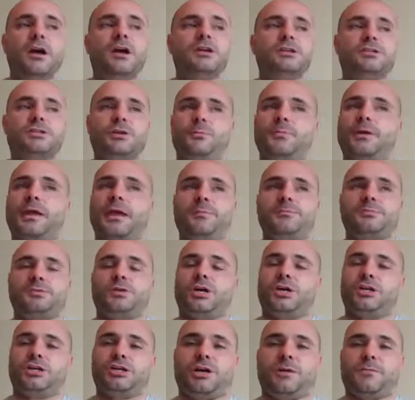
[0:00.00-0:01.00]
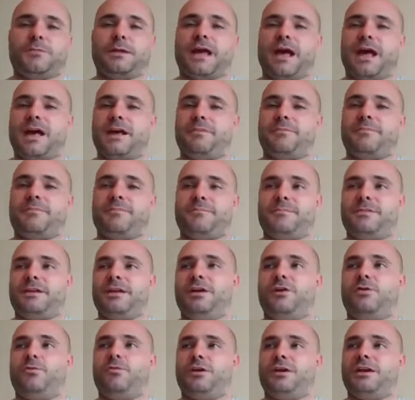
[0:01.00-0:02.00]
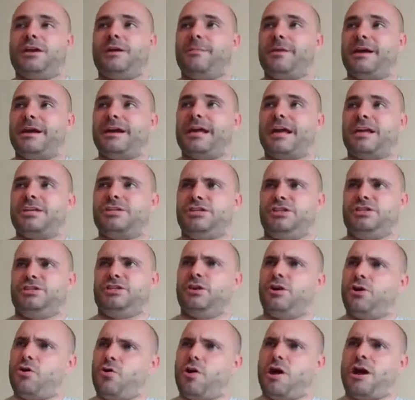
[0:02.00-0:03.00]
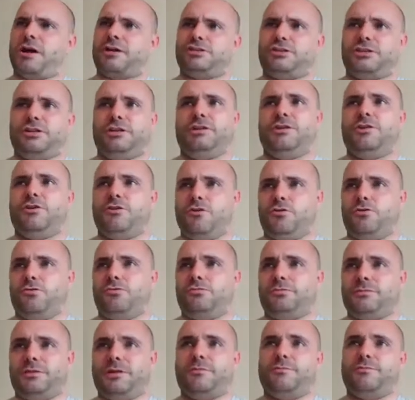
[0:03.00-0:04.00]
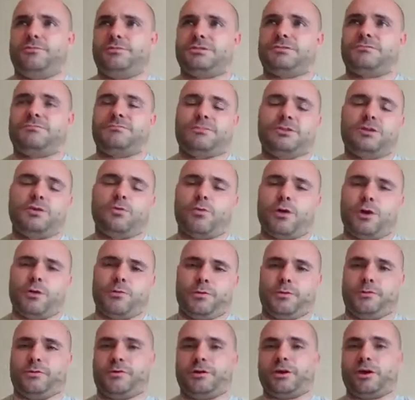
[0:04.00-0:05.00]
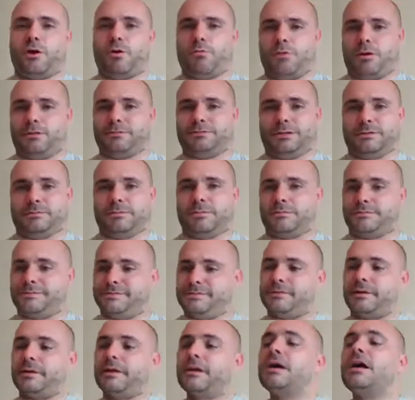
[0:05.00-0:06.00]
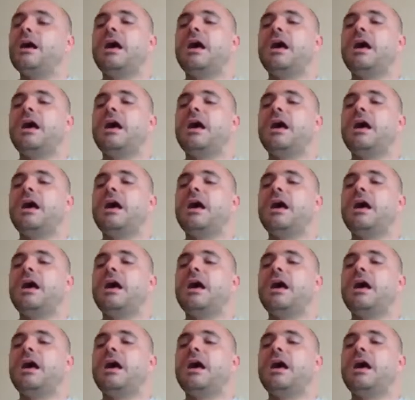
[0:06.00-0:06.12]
Some Games Workshop guy, one day might catch this and go, actually, no, it was the way we were going to go. Blah, blah, blah, blah.